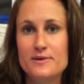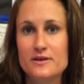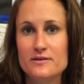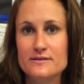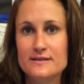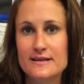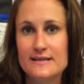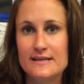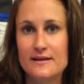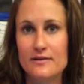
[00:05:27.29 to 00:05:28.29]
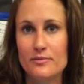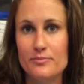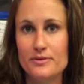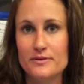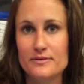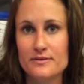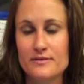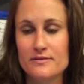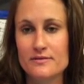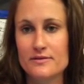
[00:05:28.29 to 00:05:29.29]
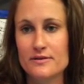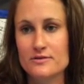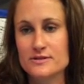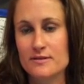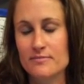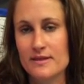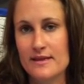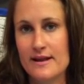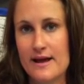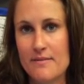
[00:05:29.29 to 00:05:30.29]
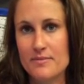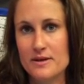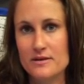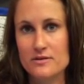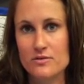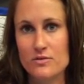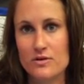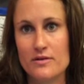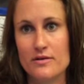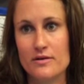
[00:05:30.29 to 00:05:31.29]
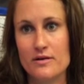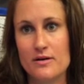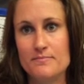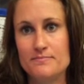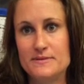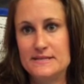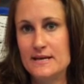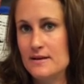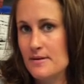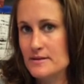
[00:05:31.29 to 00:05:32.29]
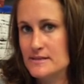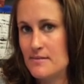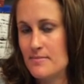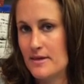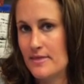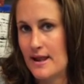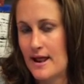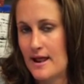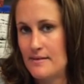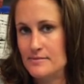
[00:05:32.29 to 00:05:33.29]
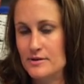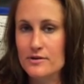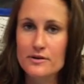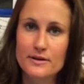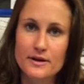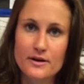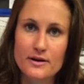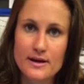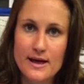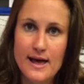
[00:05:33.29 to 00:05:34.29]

because they need help. There's something that happened, or they're upset about something that had happened earlier,